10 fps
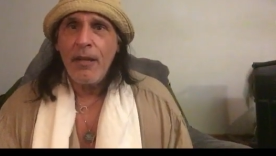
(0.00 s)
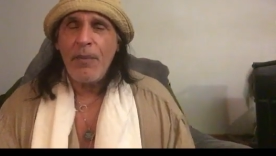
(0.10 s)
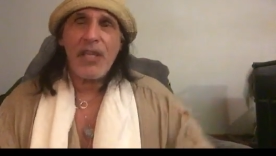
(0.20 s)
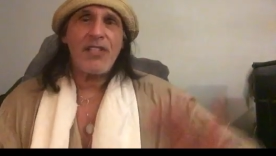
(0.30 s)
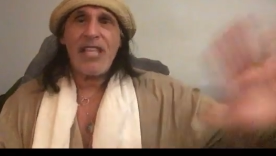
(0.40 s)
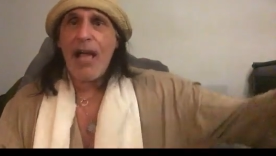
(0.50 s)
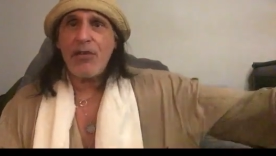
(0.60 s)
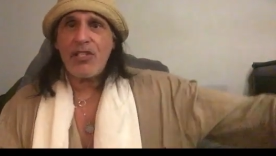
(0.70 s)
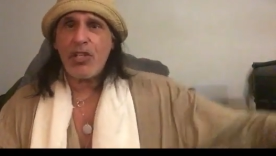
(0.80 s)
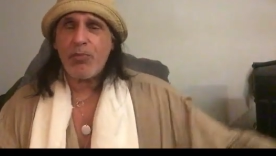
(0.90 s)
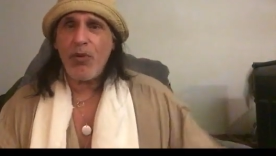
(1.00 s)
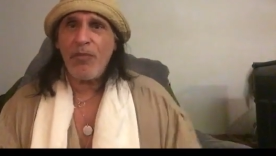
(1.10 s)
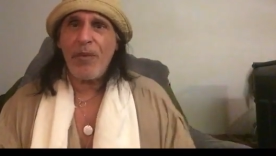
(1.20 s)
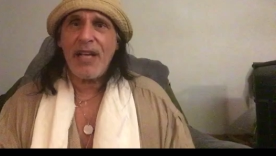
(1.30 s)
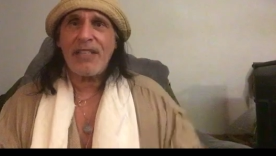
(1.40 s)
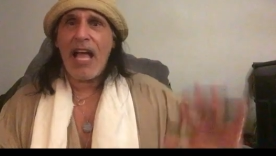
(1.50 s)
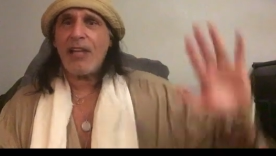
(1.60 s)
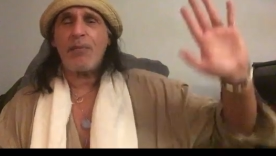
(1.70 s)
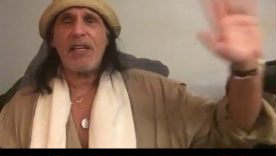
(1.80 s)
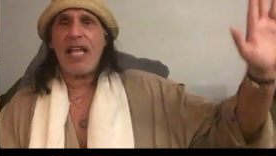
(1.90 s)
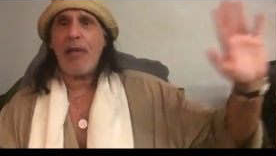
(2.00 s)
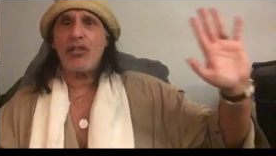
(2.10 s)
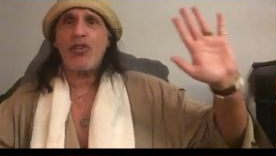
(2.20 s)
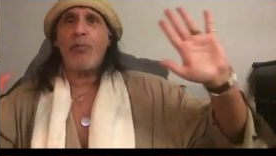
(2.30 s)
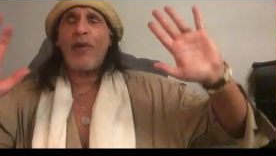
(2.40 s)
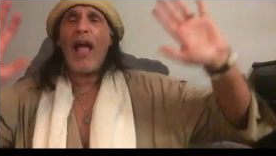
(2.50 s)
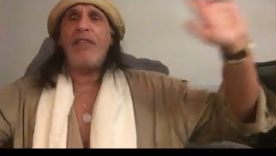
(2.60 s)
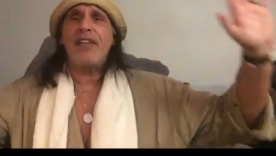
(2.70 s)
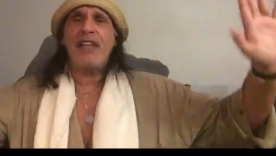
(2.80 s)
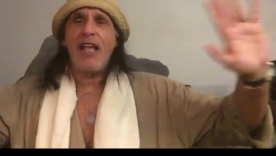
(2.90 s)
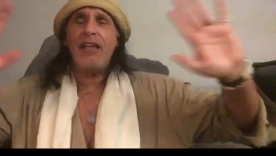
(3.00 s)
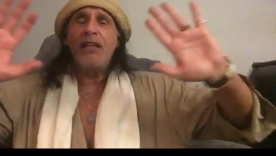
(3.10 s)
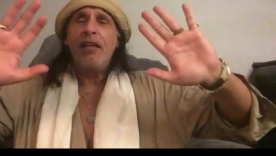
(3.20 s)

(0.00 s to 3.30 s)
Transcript: because that was disproven by a doctor my dad was so proud the day